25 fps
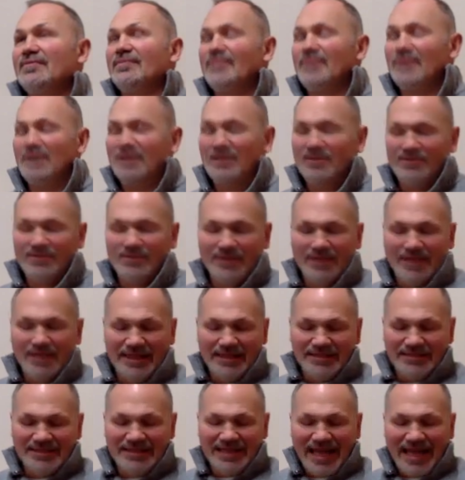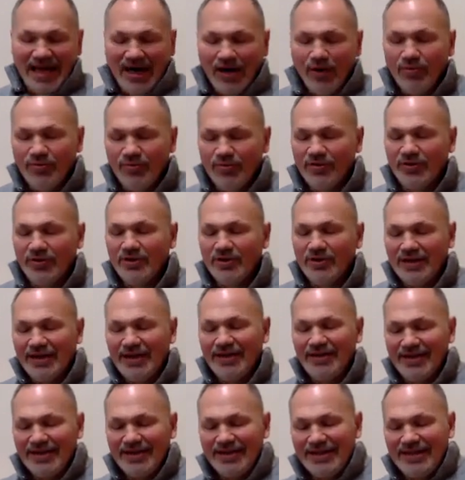Now, it's helpful and I
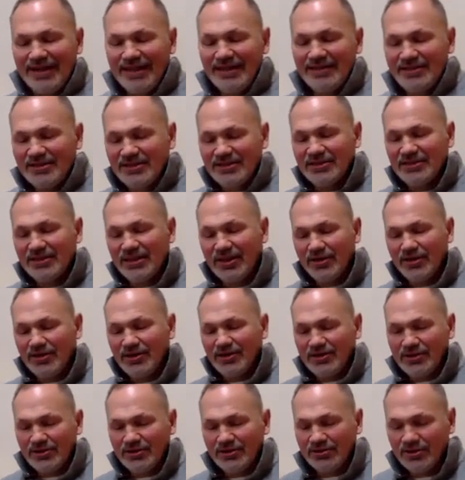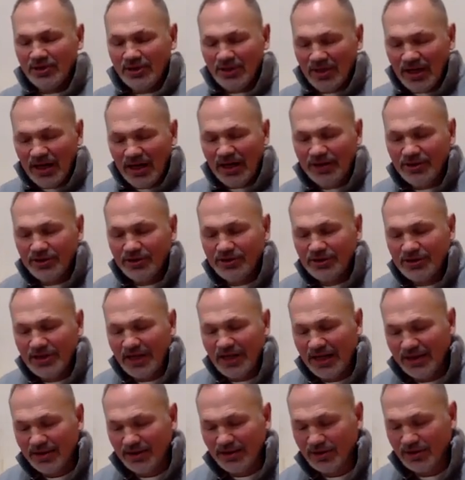think necessary to
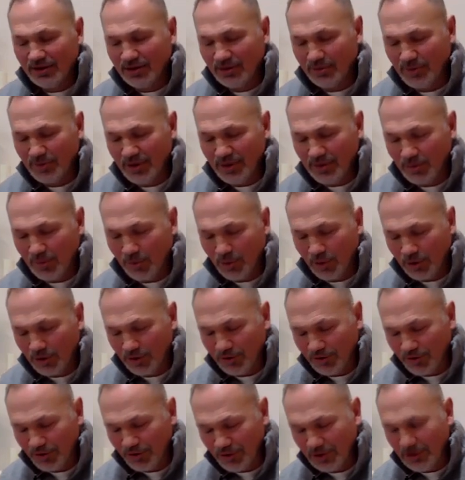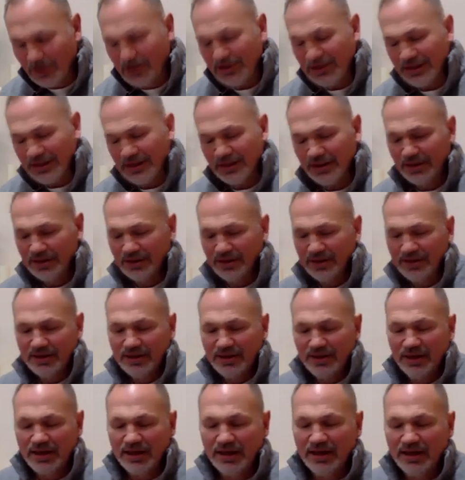understand a little bit more fully
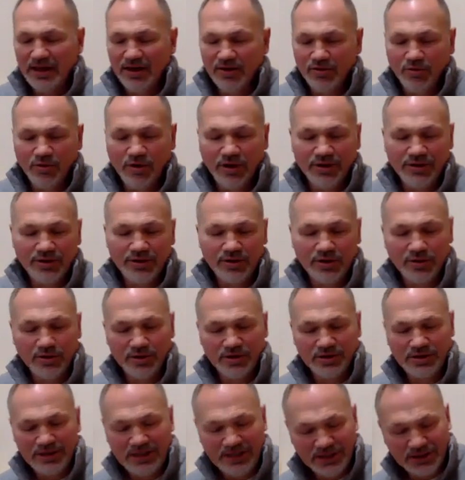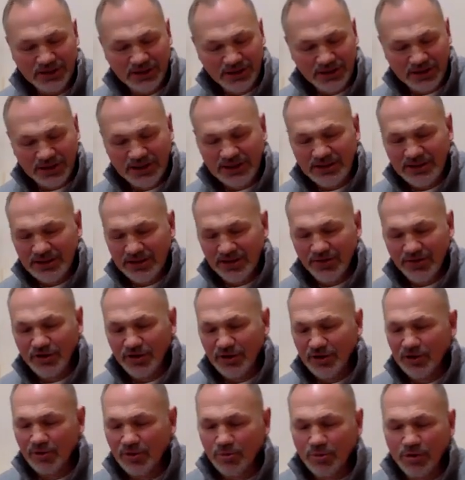of what the Lord teaches us. If
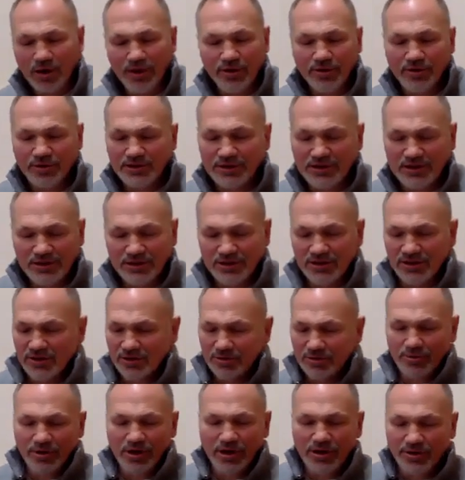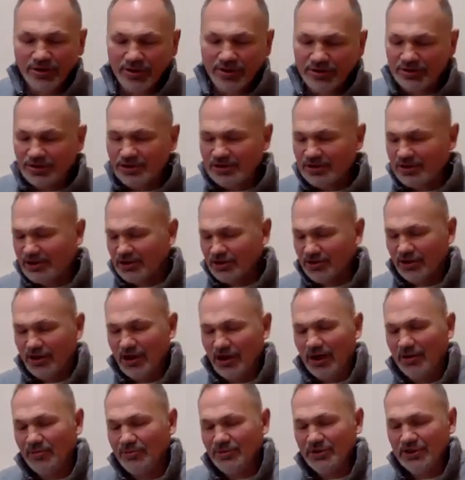you're a brother or sister and a brother or sister
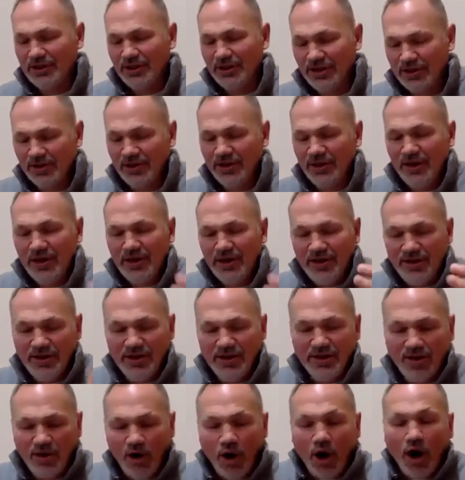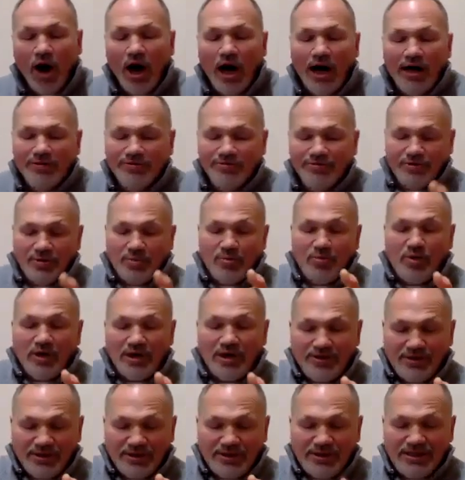comes and they're off from
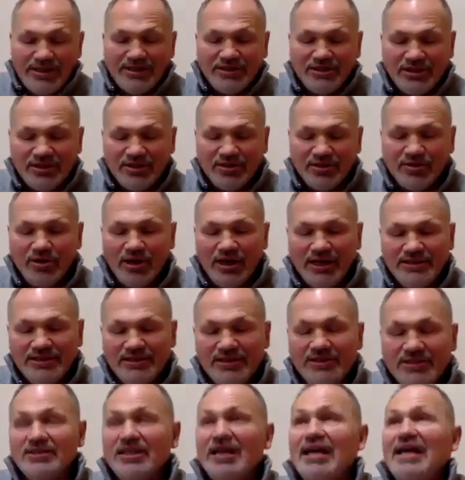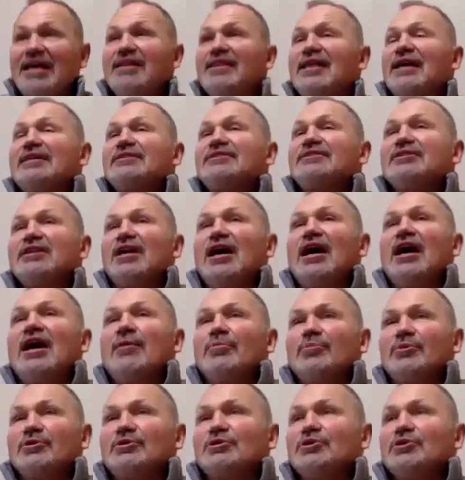what the teaching of Christ is, hey, that's an
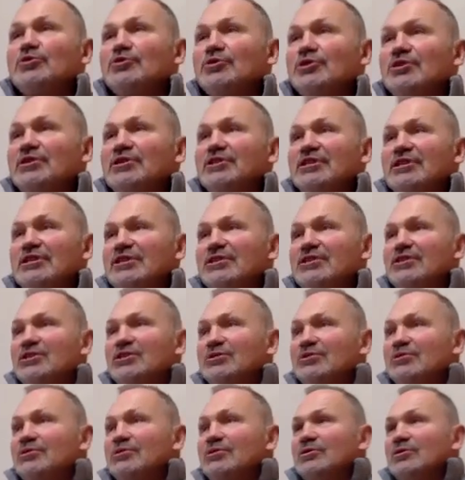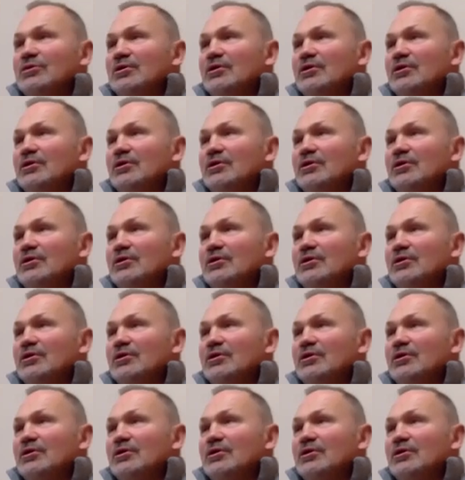opportunity to